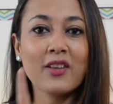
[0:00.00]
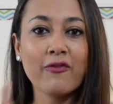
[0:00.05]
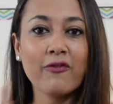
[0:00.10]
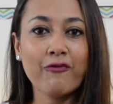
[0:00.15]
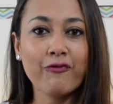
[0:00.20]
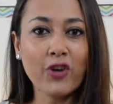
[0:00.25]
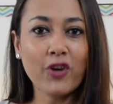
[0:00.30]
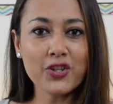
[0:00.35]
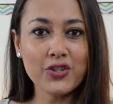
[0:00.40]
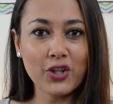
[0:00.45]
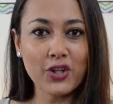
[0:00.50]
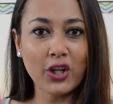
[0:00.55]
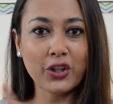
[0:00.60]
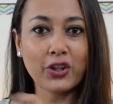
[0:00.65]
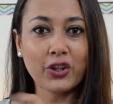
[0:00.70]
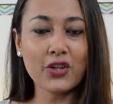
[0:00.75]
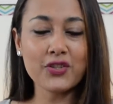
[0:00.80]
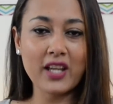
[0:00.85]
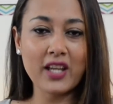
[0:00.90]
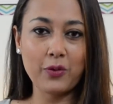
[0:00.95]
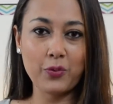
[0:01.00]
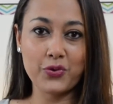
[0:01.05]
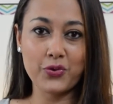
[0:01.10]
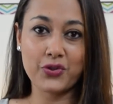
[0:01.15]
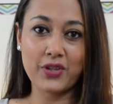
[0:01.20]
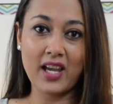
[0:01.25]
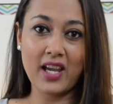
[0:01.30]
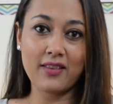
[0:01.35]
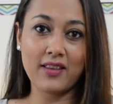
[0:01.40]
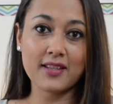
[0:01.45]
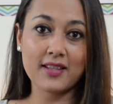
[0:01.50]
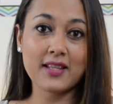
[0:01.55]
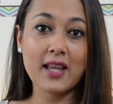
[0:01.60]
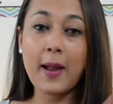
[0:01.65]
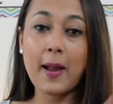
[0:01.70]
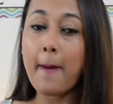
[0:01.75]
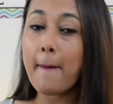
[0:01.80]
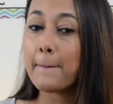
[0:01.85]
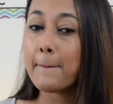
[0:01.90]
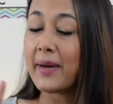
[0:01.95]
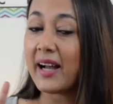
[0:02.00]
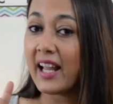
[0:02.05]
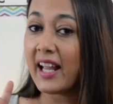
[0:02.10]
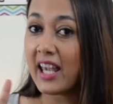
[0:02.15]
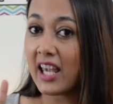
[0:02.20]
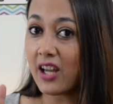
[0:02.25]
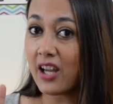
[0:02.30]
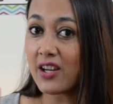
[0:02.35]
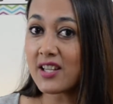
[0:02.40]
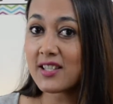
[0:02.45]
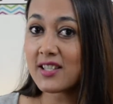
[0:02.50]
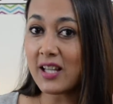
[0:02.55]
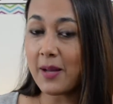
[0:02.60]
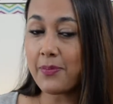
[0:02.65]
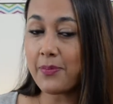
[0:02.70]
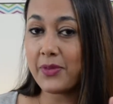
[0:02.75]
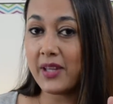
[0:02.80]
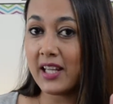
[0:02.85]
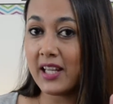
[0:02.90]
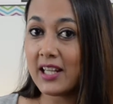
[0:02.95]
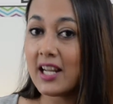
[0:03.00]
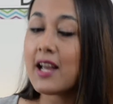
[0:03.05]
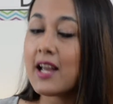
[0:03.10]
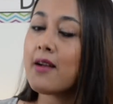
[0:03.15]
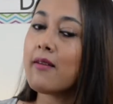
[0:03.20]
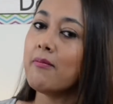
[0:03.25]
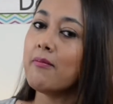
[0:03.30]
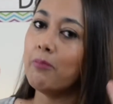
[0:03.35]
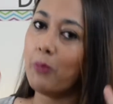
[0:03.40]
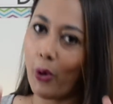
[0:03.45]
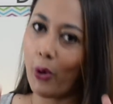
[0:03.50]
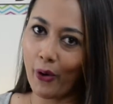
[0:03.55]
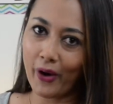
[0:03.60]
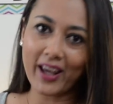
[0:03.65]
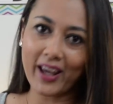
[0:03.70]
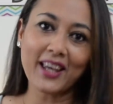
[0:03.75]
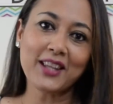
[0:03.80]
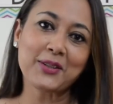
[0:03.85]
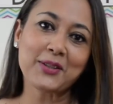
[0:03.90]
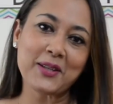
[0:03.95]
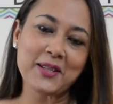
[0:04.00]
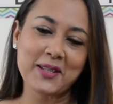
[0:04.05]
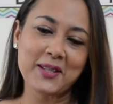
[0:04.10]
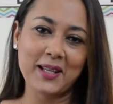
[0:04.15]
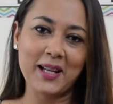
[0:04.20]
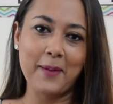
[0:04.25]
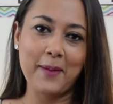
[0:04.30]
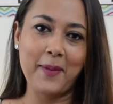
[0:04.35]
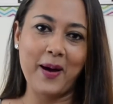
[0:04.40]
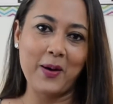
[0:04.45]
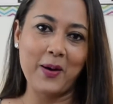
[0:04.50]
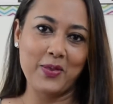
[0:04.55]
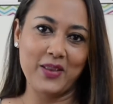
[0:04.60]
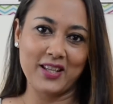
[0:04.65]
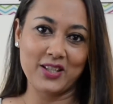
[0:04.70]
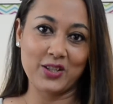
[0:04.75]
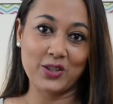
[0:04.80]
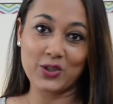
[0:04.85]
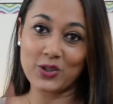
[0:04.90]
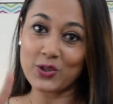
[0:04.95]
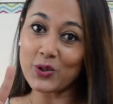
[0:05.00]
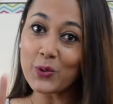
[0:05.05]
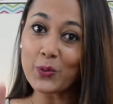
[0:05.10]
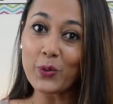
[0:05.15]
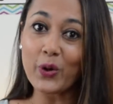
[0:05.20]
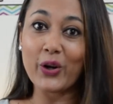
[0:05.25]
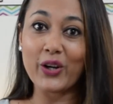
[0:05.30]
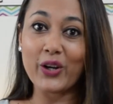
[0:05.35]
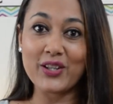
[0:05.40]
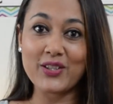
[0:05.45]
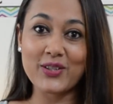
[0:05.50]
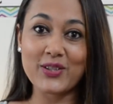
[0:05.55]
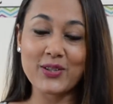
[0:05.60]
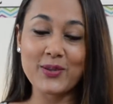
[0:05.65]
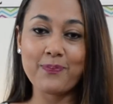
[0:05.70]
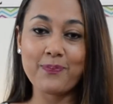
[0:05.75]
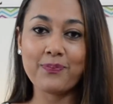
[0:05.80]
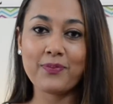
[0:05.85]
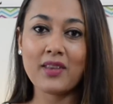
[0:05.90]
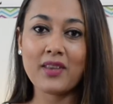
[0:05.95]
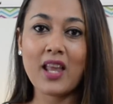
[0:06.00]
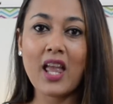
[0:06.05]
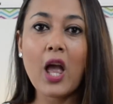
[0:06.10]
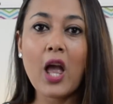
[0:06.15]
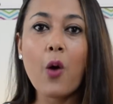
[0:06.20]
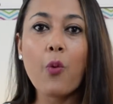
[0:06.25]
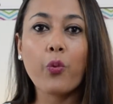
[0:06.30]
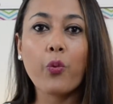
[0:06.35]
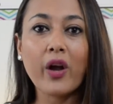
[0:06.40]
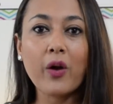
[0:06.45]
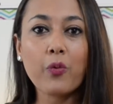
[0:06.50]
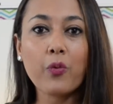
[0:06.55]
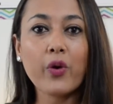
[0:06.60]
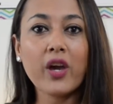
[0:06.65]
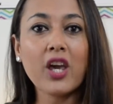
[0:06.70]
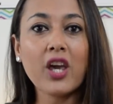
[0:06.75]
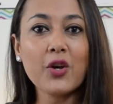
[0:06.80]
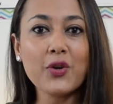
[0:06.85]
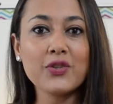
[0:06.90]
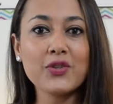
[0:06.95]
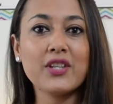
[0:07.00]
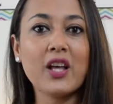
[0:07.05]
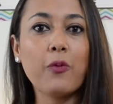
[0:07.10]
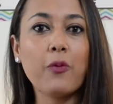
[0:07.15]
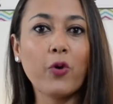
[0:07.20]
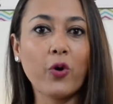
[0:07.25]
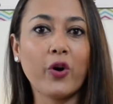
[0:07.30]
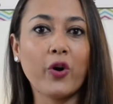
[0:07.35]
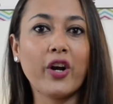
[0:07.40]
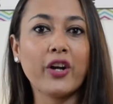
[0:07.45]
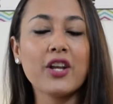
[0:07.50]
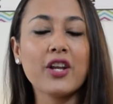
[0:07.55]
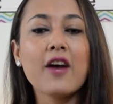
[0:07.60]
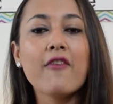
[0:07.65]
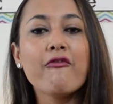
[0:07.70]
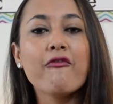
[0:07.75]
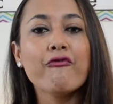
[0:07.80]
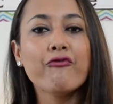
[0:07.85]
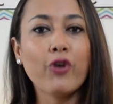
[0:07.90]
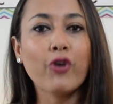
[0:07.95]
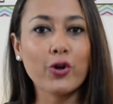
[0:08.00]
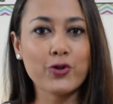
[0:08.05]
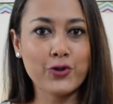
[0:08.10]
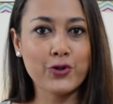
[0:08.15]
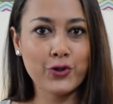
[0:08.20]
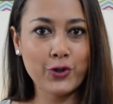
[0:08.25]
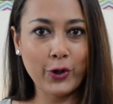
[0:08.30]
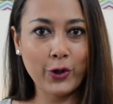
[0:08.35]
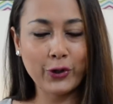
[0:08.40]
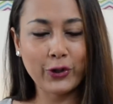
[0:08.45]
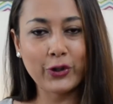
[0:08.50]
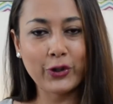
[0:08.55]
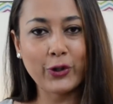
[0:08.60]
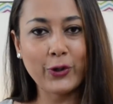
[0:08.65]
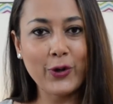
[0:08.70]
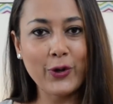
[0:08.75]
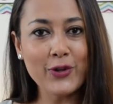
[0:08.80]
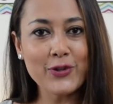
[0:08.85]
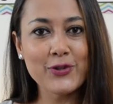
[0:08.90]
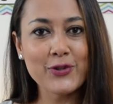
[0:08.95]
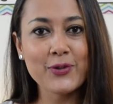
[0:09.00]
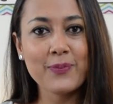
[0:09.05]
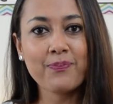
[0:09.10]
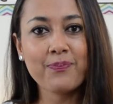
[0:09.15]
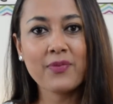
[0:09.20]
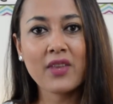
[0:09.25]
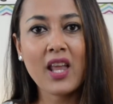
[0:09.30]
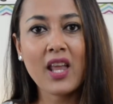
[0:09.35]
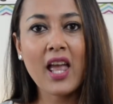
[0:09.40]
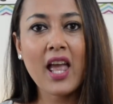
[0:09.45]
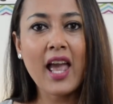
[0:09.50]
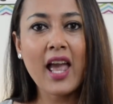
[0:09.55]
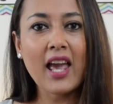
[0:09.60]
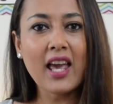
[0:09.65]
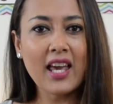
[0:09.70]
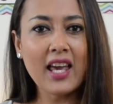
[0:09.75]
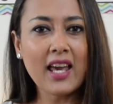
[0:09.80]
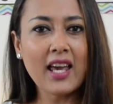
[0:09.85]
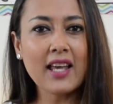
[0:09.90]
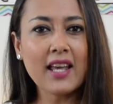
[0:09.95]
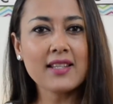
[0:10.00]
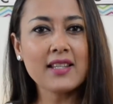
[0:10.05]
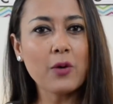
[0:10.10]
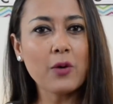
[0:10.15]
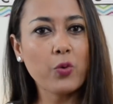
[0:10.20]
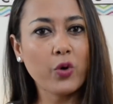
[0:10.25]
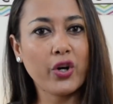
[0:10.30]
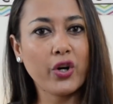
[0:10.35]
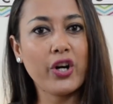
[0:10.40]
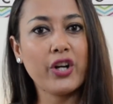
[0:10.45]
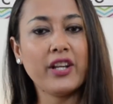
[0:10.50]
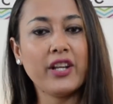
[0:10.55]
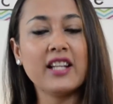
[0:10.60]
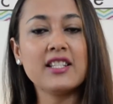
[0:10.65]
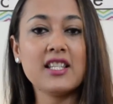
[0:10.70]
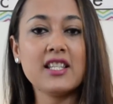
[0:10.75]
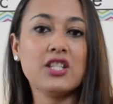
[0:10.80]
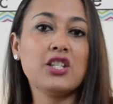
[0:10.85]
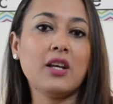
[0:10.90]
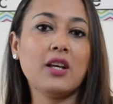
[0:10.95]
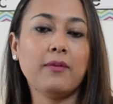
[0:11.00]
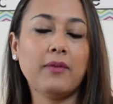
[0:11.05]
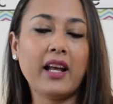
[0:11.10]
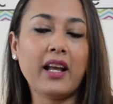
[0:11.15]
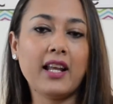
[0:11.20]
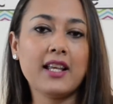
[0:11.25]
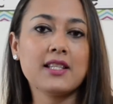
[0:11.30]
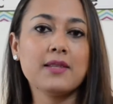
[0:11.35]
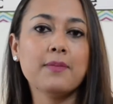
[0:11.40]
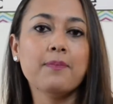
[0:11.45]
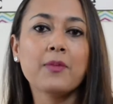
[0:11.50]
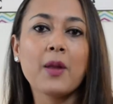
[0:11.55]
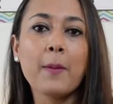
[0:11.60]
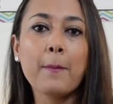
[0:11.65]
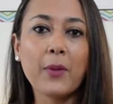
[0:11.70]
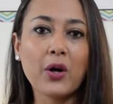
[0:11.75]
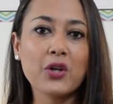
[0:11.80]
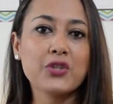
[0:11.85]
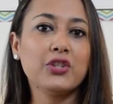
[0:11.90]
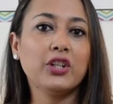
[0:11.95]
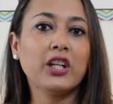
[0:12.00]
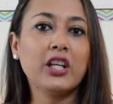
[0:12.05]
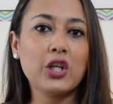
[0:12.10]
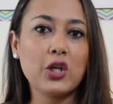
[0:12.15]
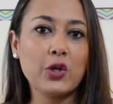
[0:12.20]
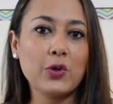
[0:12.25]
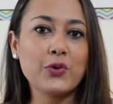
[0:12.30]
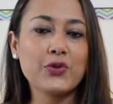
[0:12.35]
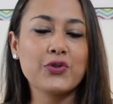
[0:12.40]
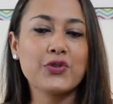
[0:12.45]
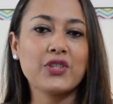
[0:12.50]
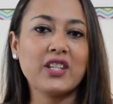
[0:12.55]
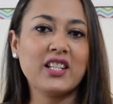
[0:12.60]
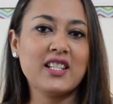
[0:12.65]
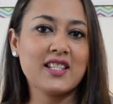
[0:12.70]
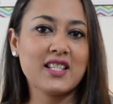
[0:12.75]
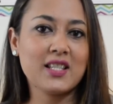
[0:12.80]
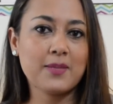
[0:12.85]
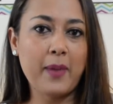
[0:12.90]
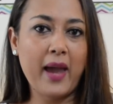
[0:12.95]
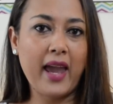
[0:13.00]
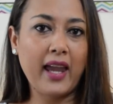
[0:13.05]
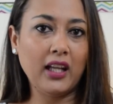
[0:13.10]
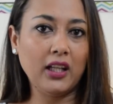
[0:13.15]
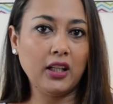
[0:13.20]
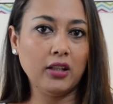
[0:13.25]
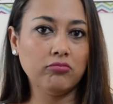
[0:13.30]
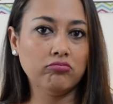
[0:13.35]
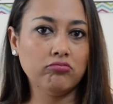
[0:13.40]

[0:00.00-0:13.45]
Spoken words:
Vosotros and ustedes. But here is something more interesting about these two words. When we use the word vosotros, is a word that is mostly used in Spain.